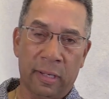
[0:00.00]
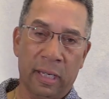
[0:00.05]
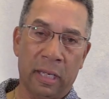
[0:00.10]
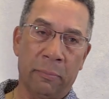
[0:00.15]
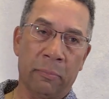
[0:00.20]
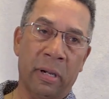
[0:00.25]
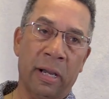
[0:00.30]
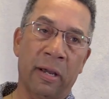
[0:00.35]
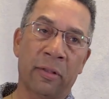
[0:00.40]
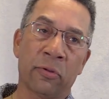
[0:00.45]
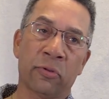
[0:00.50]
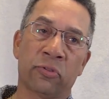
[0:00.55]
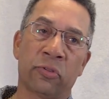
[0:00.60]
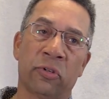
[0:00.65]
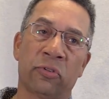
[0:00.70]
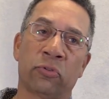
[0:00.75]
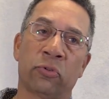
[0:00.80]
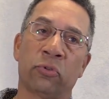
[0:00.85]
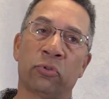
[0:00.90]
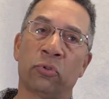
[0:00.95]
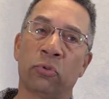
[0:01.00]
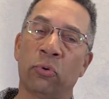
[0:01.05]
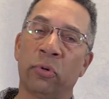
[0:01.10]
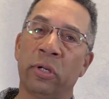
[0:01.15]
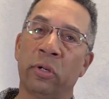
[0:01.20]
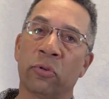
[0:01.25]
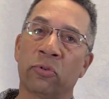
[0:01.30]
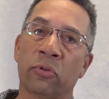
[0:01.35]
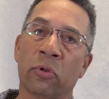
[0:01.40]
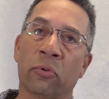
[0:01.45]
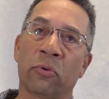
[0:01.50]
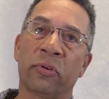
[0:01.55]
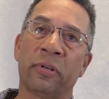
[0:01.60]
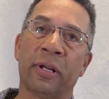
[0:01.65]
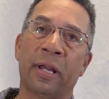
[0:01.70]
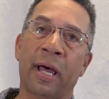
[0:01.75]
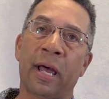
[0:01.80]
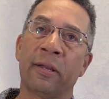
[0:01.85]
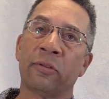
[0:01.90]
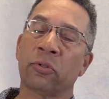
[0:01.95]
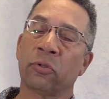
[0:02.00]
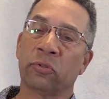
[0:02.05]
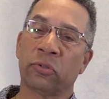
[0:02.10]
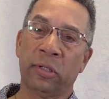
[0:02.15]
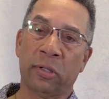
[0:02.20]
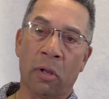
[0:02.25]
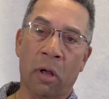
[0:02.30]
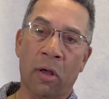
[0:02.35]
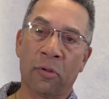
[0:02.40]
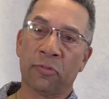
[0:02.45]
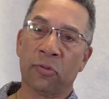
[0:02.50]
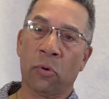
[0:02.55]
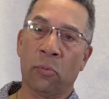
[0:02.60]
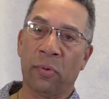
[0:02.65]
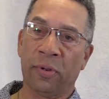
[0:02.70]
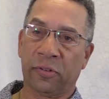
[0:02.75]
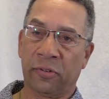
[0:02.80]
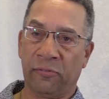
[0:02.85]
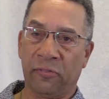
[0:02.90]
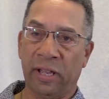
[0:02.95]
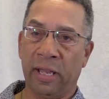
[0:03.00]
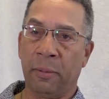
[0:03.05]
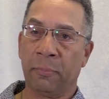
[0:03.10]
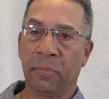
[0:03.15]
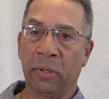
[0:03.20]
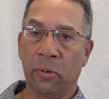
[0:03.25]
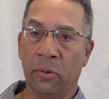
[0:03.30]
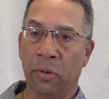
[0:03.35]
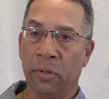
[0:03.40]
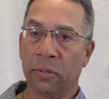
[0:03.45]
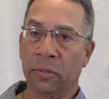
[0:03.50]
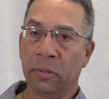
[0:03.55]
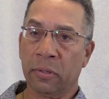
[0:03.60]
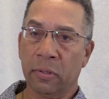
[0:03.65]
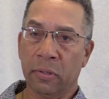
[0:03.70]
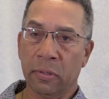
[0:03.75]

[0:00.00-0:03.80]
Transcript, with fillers: And my other sister's two years older than I, so she also went to Van Buren.